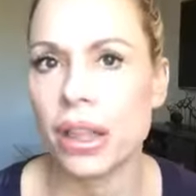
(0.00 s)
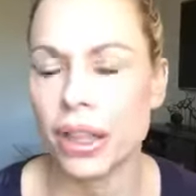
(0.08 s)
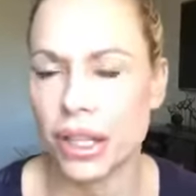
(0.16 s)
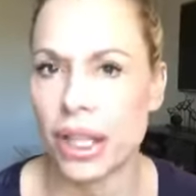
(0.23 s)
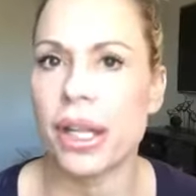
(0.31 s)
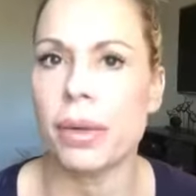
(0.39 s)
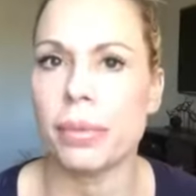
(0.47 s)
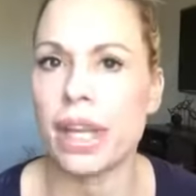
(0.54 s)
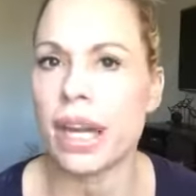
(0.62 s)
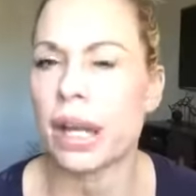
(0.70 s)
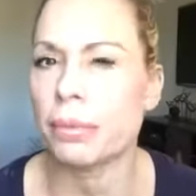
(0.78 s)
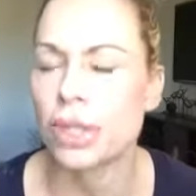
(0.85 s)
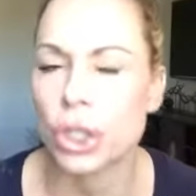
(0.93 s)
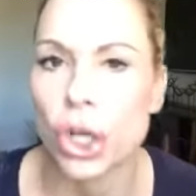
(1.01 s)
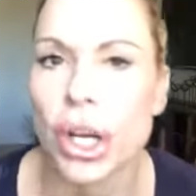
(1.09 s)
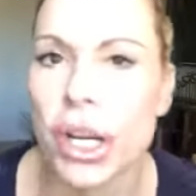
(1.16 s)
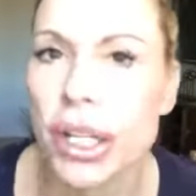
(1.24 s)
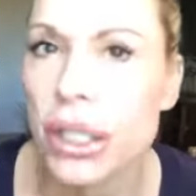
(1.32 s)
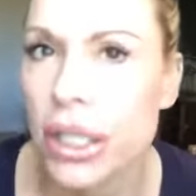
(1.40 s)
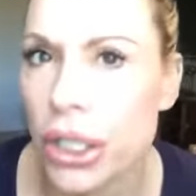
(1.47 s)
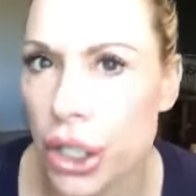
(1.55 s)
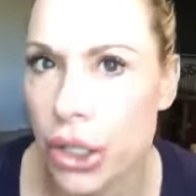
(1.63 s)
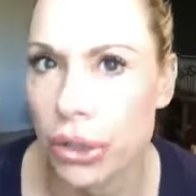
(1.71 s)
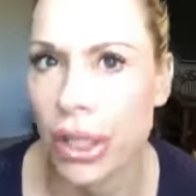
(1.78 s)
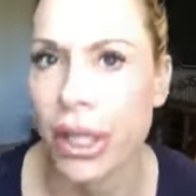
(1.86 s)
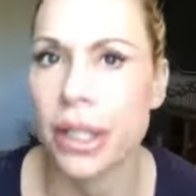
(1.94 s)
theme that I'm starting to
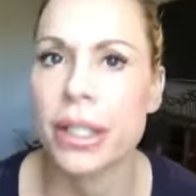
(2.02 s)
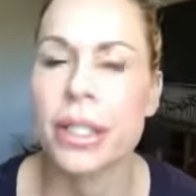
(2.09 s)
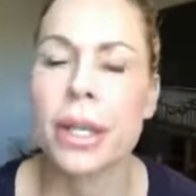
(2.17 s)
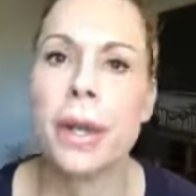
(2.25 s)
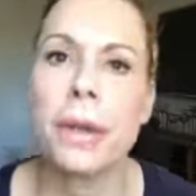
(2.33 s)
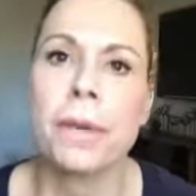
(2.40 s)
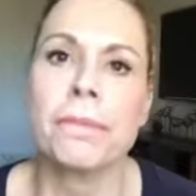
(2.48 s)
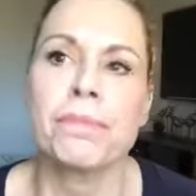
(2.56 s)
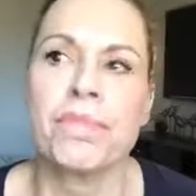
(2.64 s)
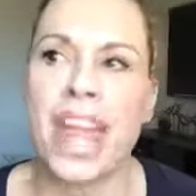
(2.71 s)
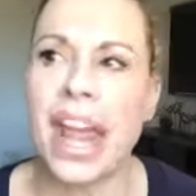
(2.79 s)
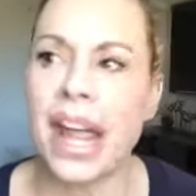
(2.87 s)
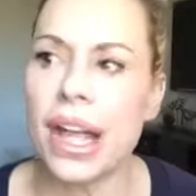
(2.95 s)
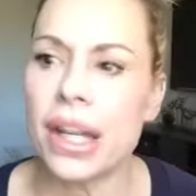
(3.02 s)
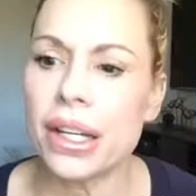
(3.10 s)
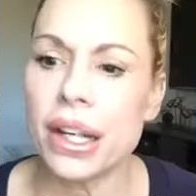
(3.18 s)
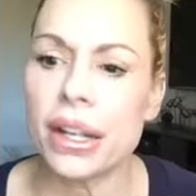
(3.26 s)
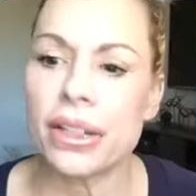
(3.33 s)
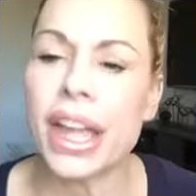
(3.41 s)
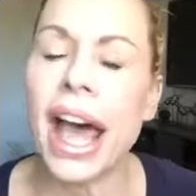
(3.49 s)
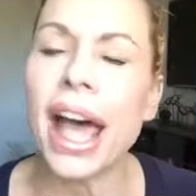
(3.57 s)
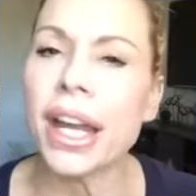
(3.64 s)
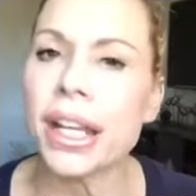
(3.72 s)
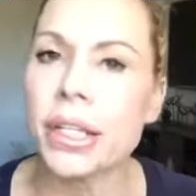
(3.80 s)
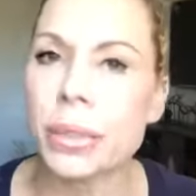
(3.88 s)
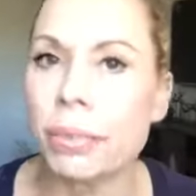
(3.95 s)
notice, and that
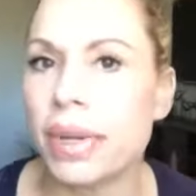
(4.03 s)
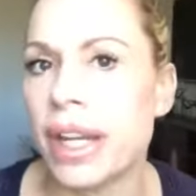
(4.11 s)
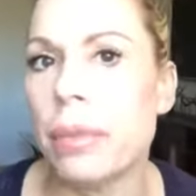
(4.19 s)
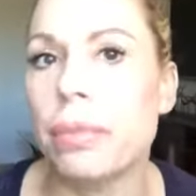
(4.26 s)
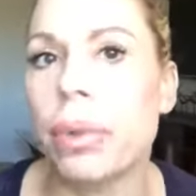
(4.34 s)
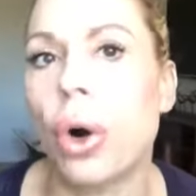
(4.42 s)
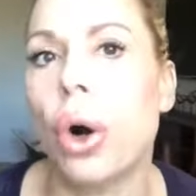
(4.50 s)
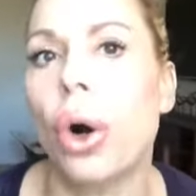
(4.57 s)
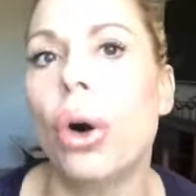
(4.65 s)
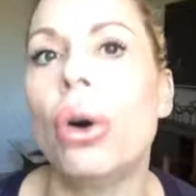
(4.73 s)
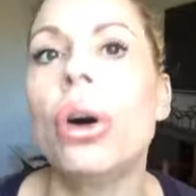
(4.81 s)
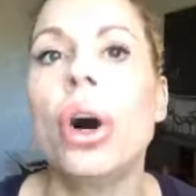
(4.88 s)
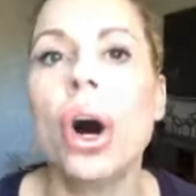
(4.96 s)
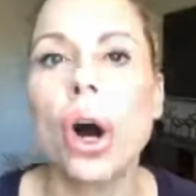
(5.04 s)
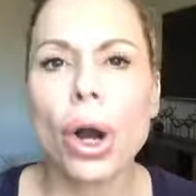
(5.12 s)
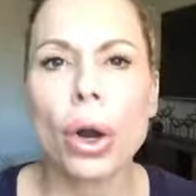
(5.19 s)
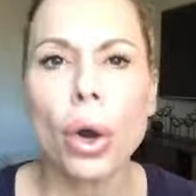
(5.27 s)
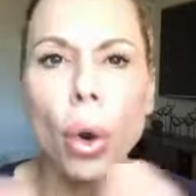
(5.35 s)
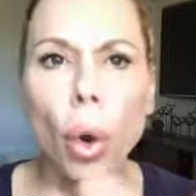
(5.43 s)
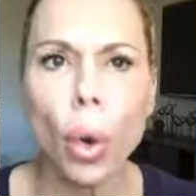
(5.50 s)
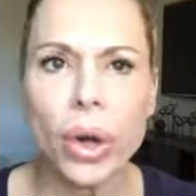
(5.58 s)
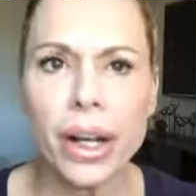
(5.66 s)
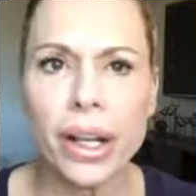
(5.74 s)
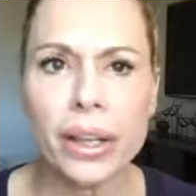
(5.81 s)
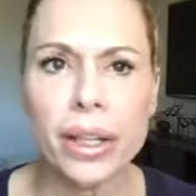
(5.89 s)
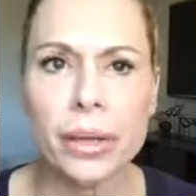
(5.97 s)
is people are
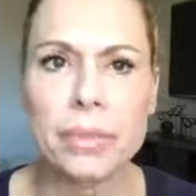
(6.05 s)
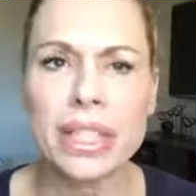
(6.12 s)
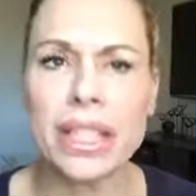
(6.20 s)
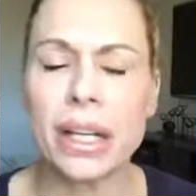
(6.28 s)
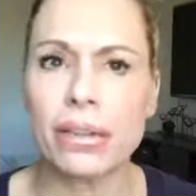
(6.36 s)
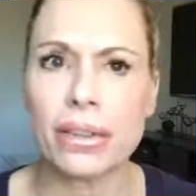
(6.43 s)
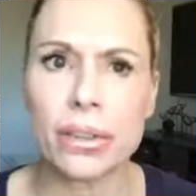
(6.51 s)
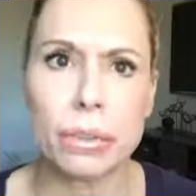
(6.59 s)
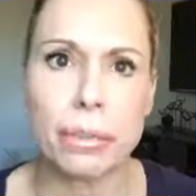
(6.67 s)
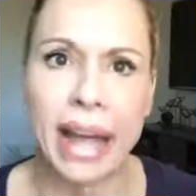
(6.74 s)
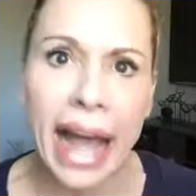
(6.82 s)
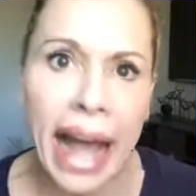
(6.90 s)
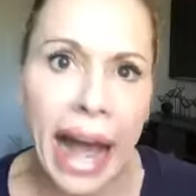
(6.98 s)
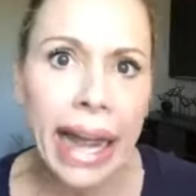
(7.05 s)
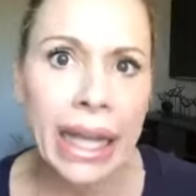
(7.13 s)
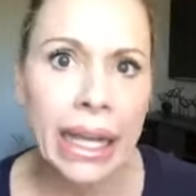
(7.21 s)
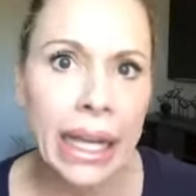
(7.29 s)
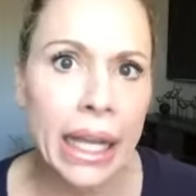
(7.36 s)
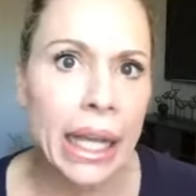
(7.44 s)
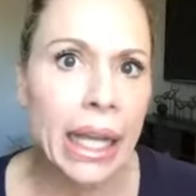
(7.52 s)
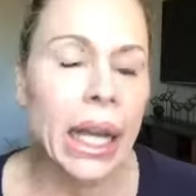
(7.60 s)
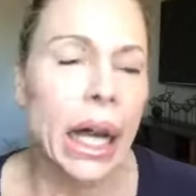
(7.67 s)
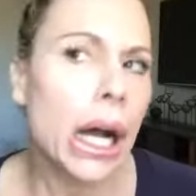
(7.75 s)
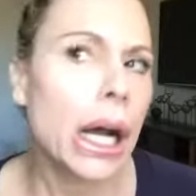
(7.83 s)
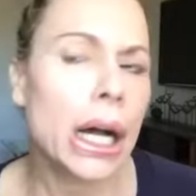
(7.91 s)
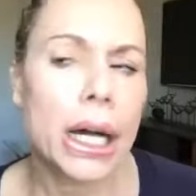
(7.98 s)
holding themselves back
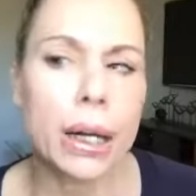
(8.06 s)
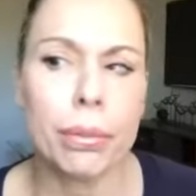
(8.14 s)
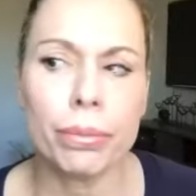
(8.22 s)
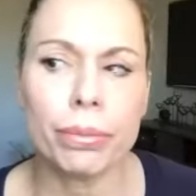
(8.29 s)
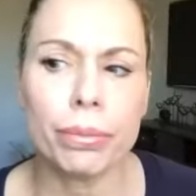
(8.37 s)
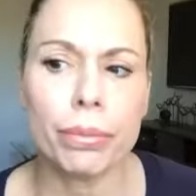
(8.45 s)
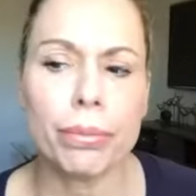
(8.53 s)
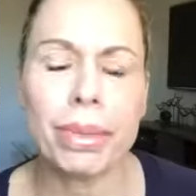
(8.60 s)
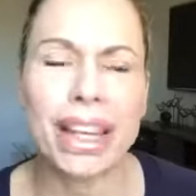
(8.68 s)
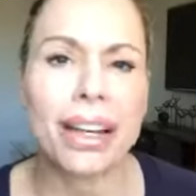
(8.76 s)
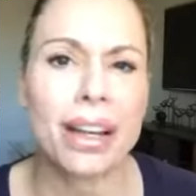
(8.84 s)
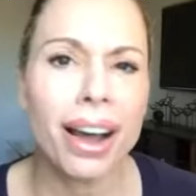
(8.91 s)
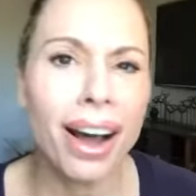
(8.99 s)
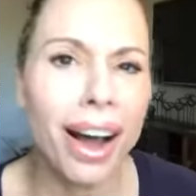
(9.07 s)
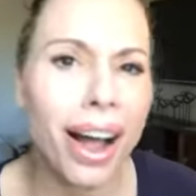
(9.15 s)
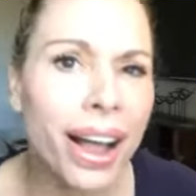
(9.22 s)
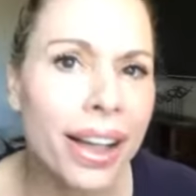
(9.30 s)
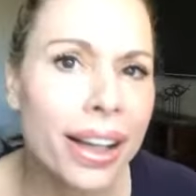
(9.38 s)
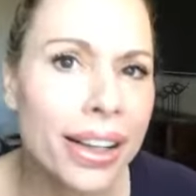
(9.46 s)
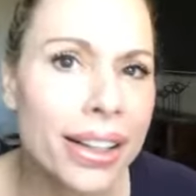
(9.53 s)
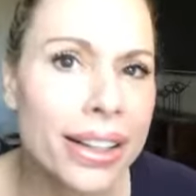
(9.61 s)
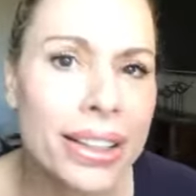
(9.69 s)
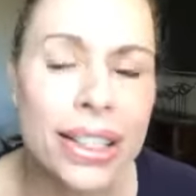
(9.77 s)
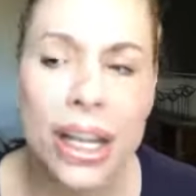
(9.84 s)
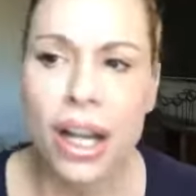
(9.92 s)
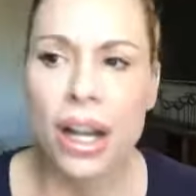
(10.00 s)
um,
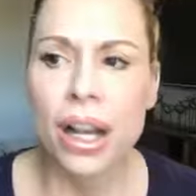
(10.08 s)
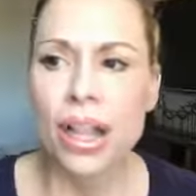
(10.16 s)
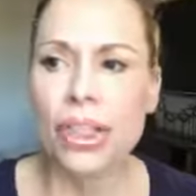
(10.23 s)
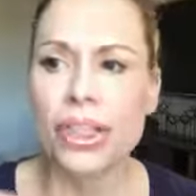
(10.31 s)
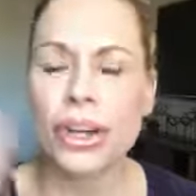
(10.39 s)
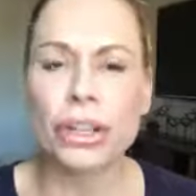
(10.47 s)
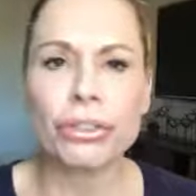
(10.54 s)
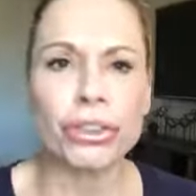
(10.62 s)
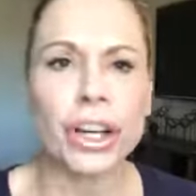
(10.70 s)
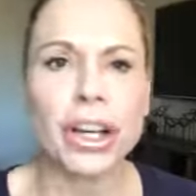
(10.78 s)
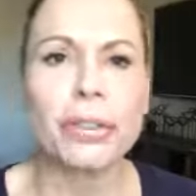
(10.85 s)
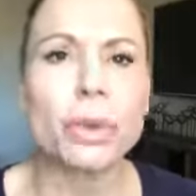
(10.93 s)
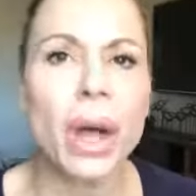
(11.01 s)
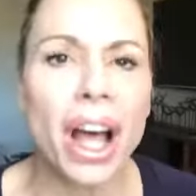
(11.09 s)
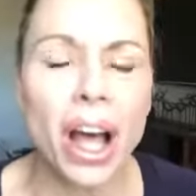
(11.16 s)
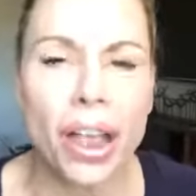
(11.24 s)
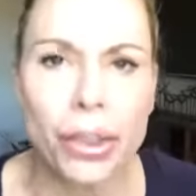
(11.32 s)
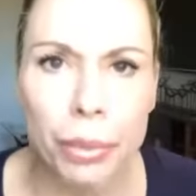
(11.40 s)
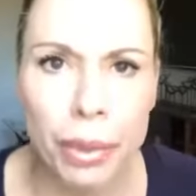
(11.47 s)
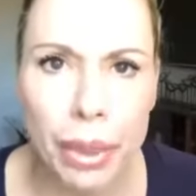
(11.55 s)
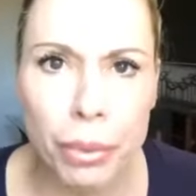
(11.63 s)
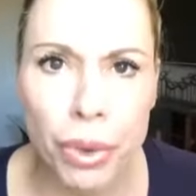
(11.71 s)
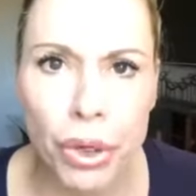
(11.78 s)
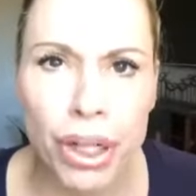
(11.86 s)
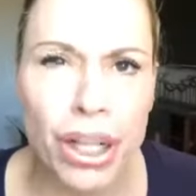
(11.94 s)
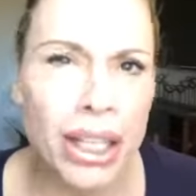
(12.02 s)
because they're afraid of what other people
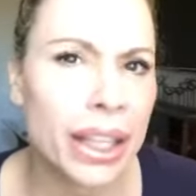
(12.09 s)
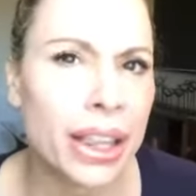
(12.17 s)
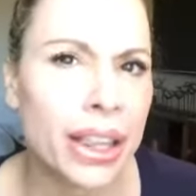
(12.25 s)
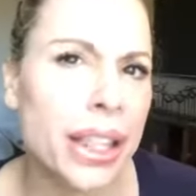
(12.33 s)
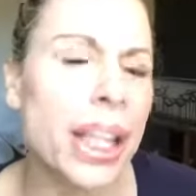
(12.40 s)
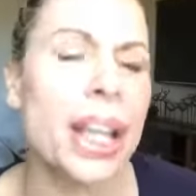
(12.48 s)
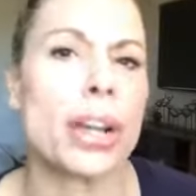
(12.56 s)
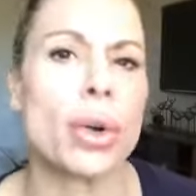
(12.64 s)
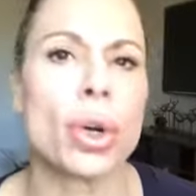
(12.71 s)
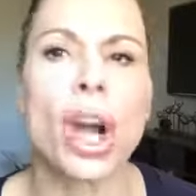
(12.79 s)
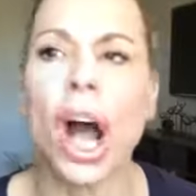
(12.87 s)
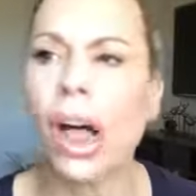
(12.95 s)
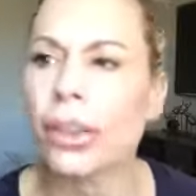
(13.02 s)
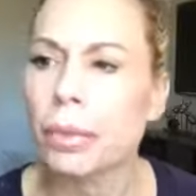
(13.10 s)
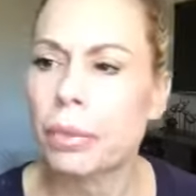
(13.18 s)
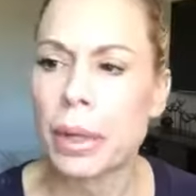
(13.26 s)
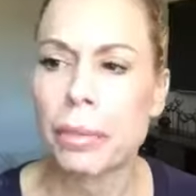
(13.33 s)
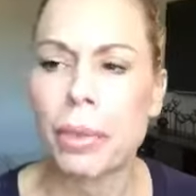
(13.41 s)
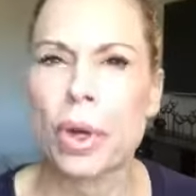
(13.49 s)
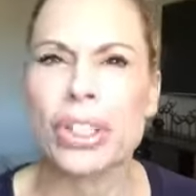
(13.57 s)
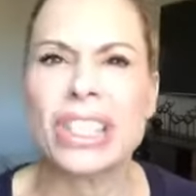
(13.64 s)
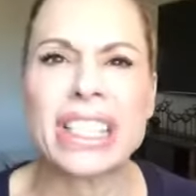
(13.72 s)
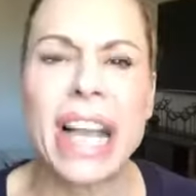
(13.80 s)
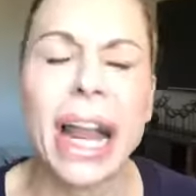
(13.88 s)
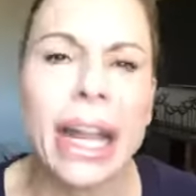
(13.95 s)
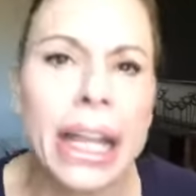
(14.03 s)
are going to think, or other people are
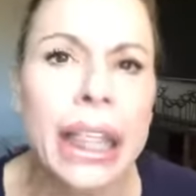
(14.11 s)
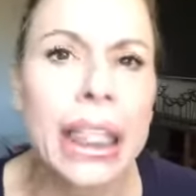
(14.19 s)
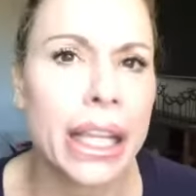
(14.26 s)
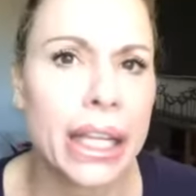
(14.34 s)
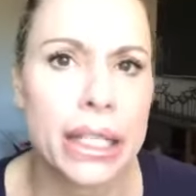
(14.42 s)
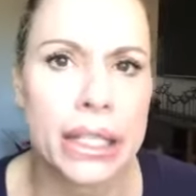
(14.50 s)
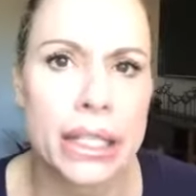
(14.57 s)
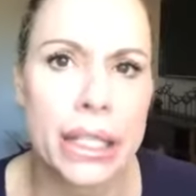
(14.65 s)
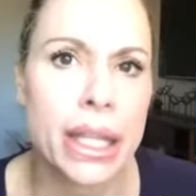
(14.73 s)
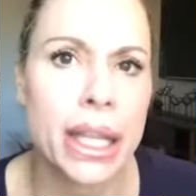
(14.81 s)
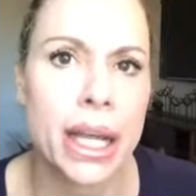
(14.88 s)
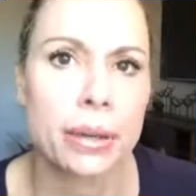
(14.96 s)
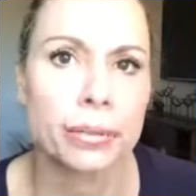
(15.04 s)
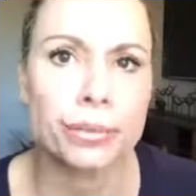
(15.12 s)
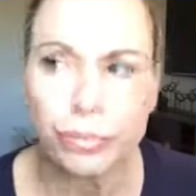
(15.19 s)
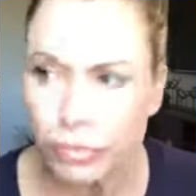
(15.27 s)
saying things to them.